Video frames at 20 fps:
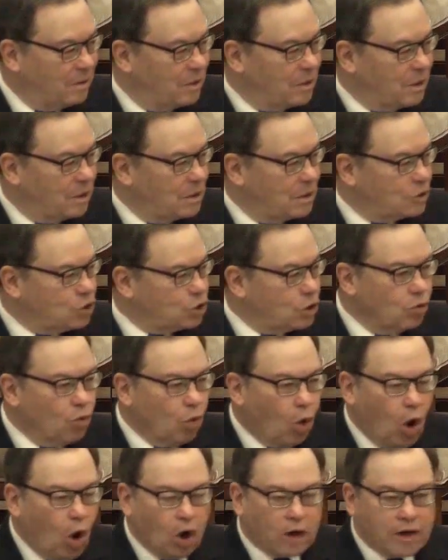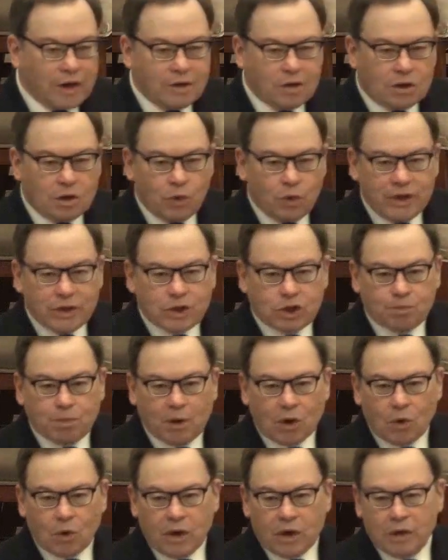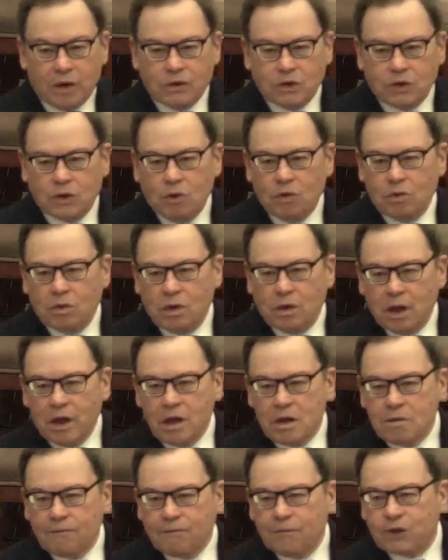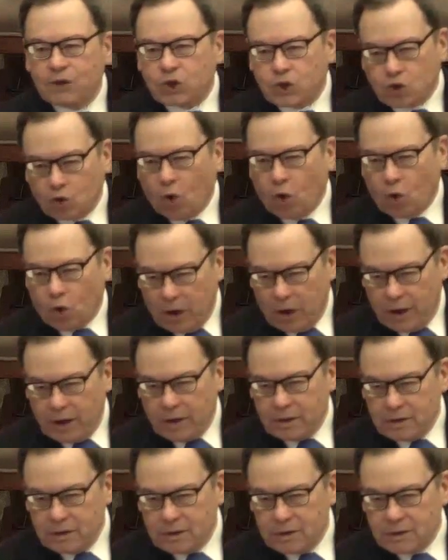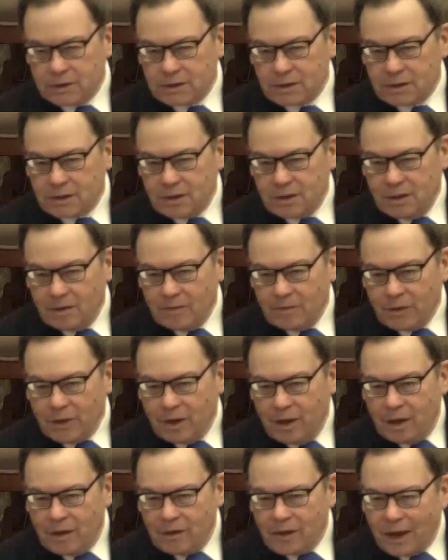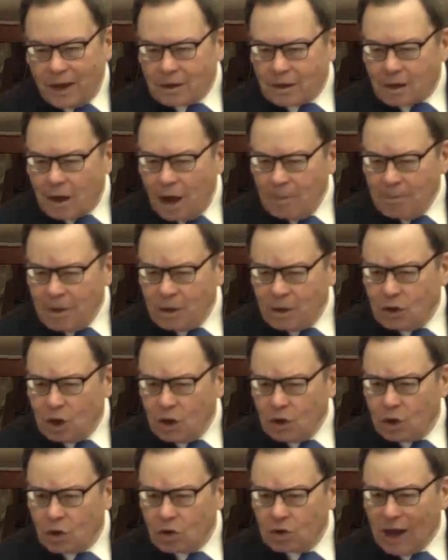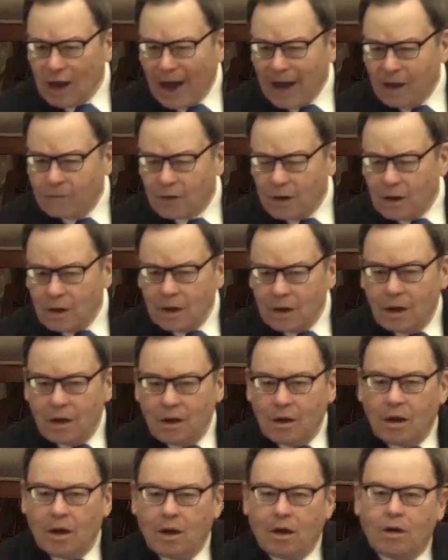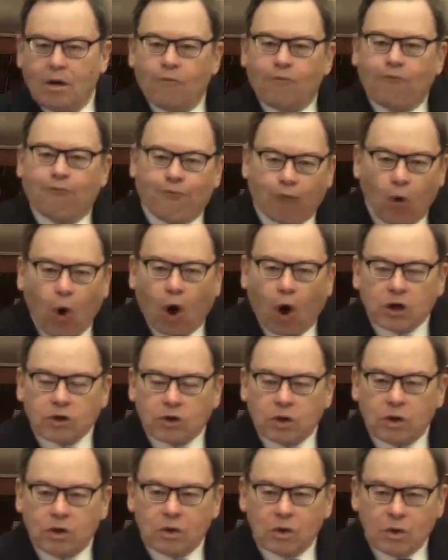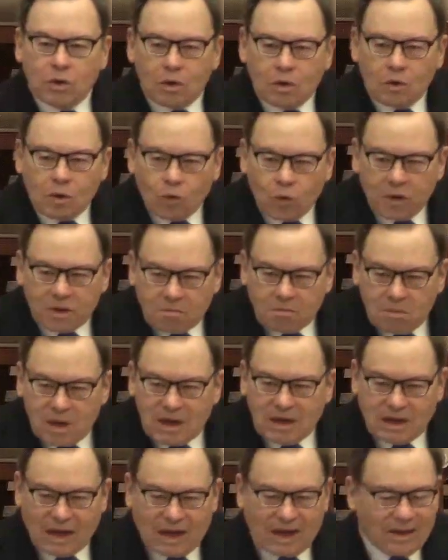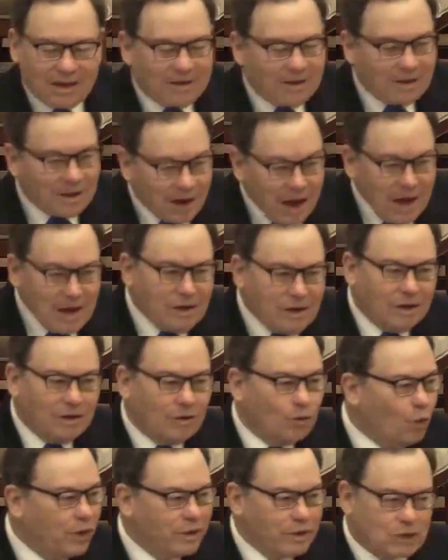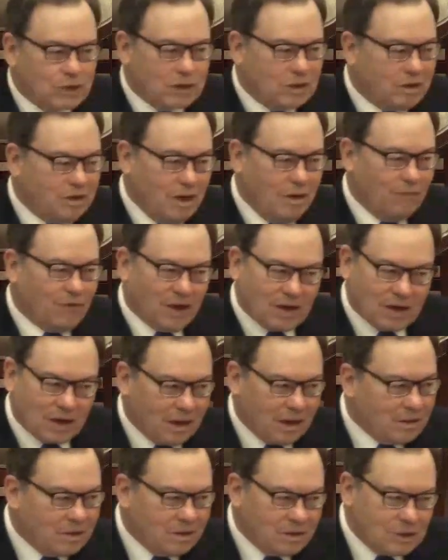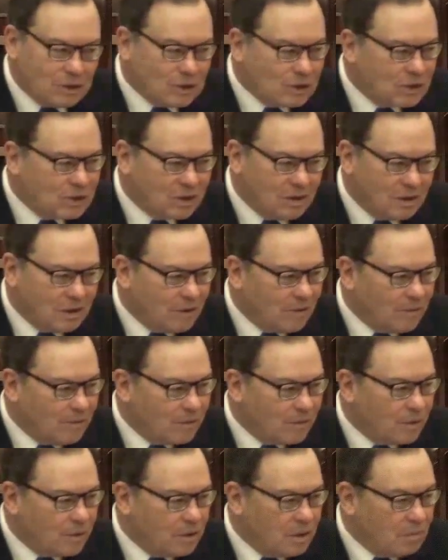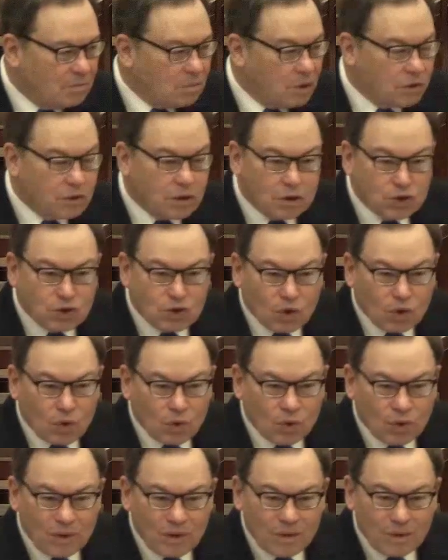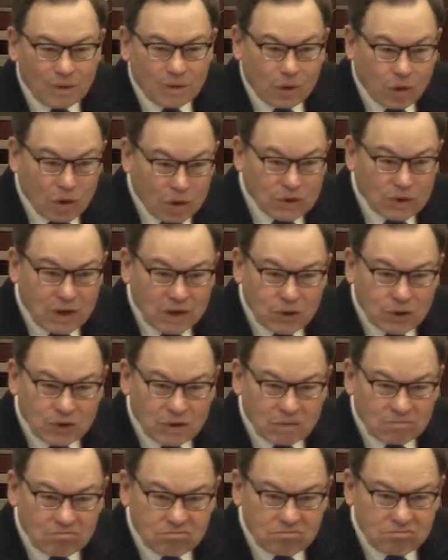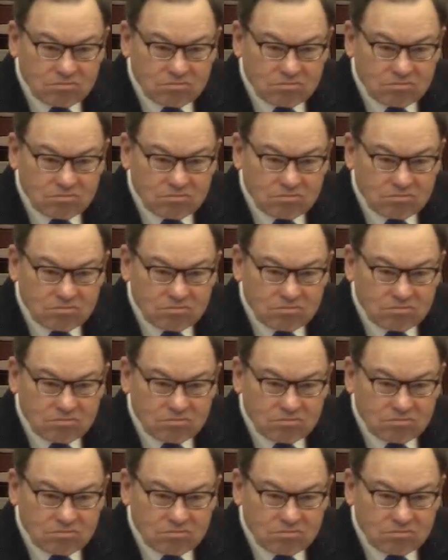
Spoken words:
That is, you walk into experience, you live stories that come into your life fraught with meaning, laden with significance, but there's no causation.